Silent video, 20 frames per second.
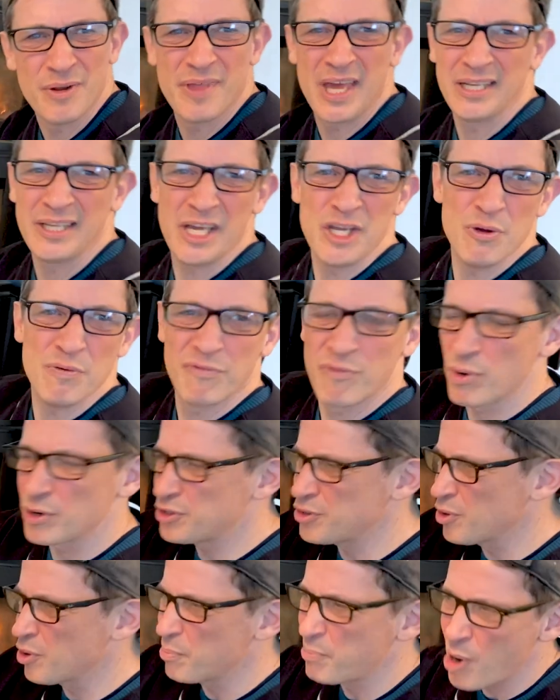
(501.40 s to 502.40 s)
They let you force
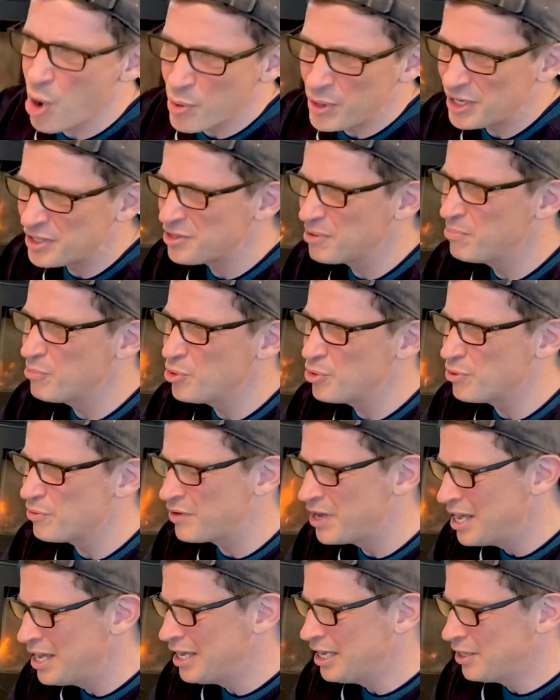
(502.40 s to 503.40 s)
your opponent to move.
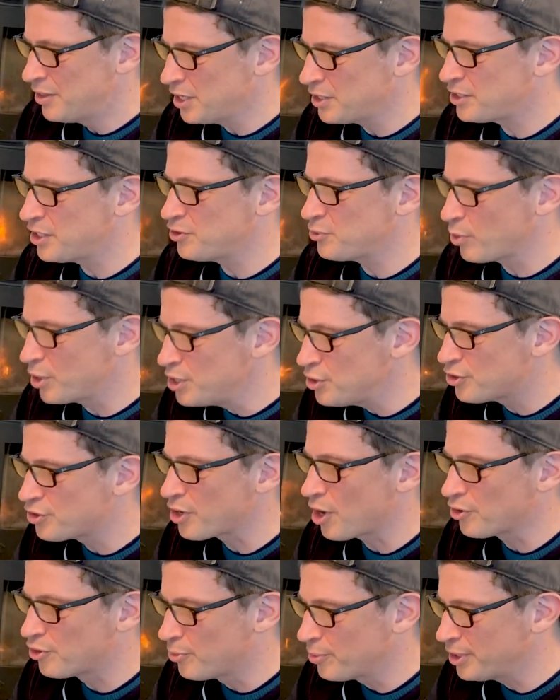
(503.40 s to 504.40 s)
This is where you
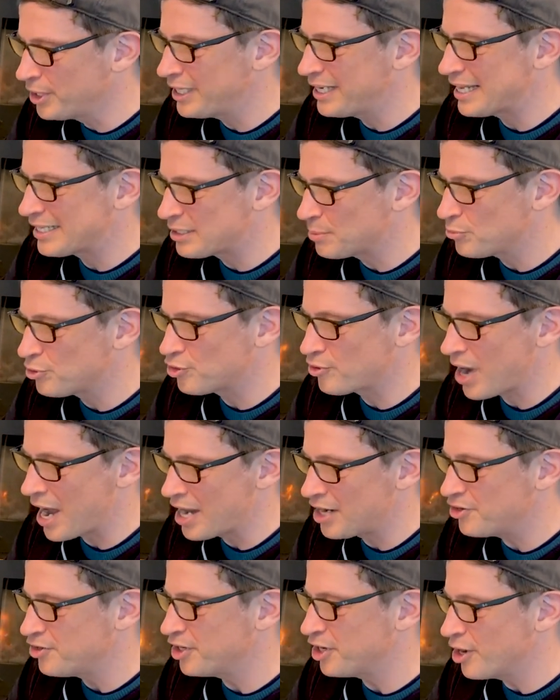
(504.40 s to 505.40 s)
start to really get some
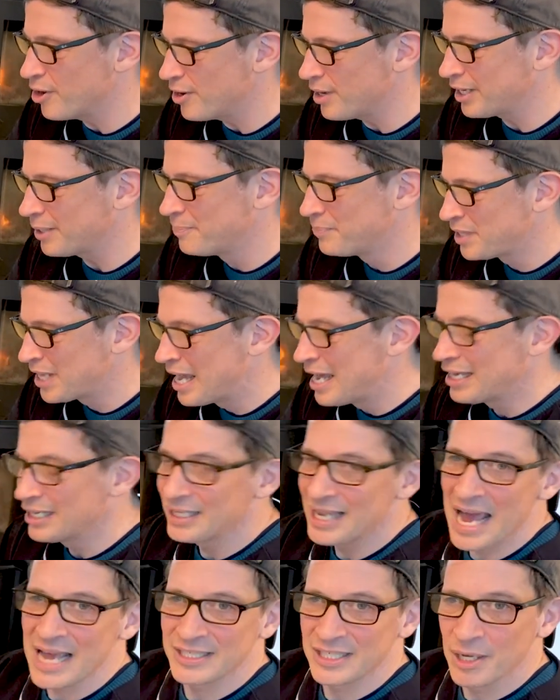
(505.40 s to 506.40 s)
strategy going.
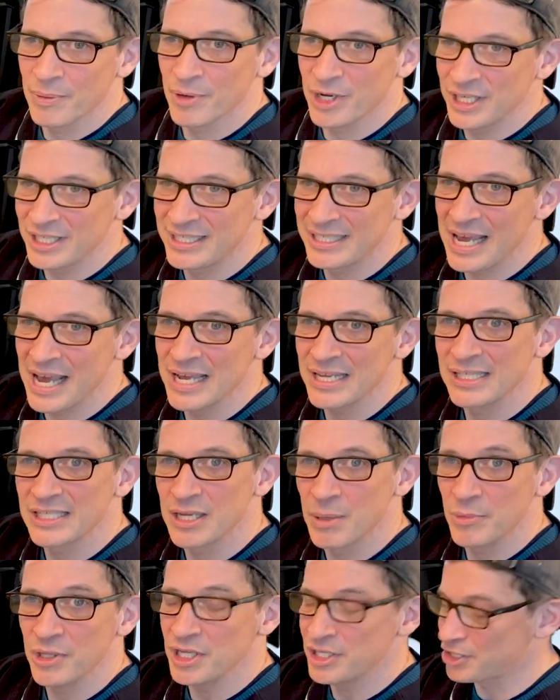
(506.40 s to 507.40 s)
Last thing I'm going to say is some
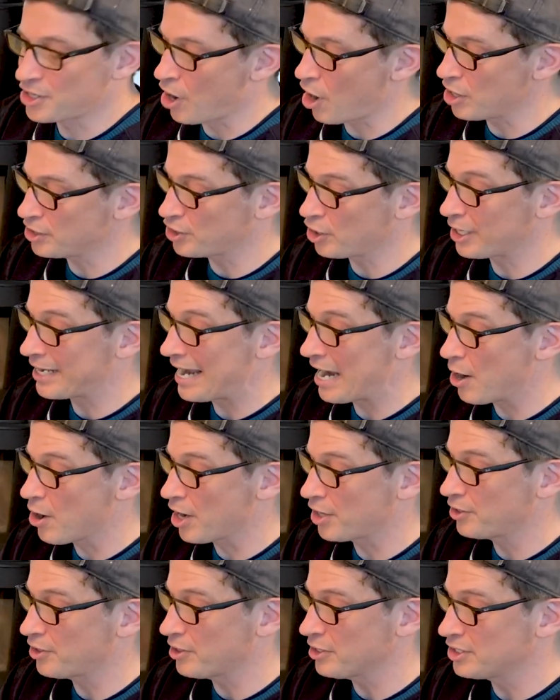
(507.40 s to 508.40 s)
of these cards are
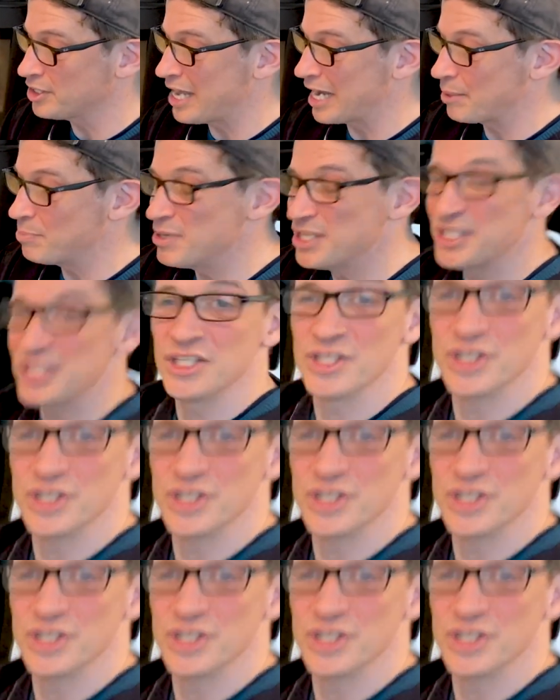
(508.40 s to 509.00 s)
characters like Mrs.